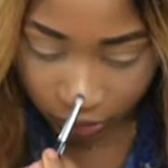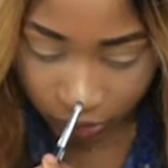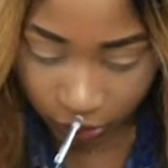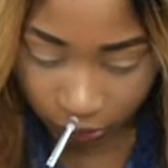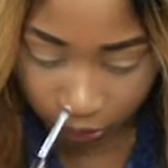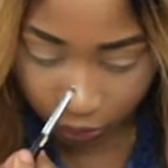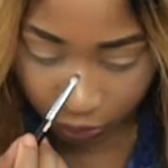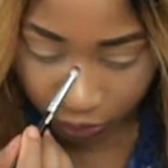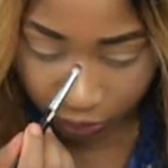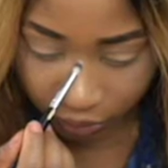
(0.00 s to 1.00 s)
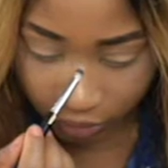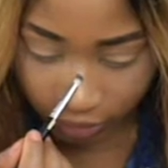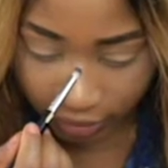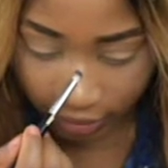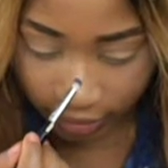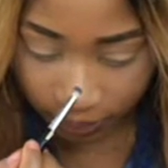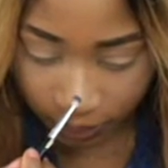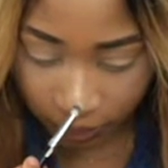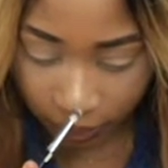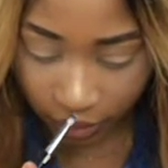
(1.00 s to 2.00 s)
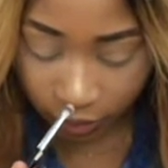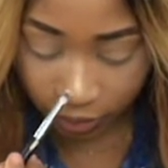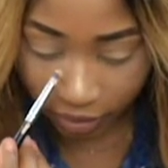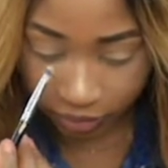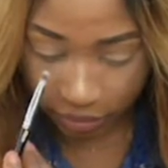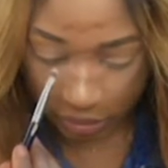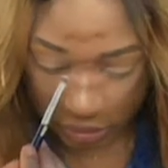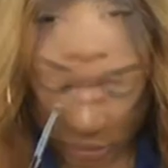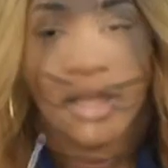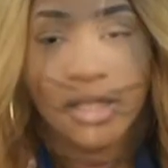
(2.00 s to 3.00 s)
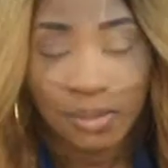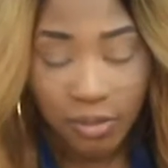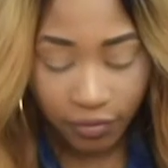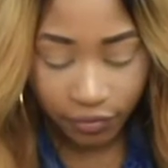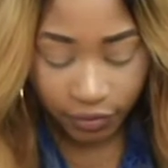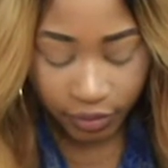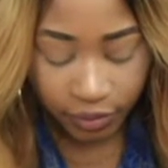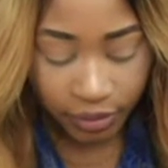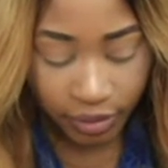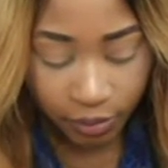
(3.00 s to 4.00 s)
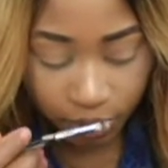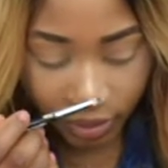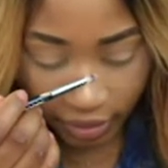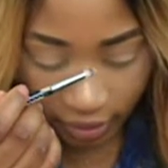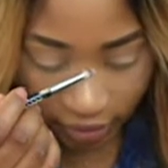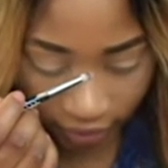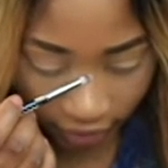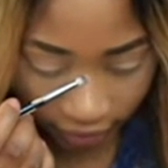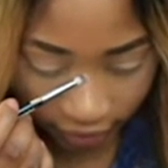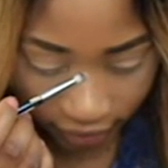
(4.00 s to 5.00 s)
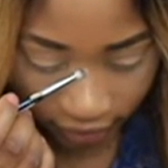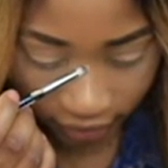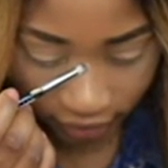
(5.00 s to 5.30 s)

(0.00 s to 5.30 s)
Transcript: support than the people I've got my friends. It makes me feel a bit like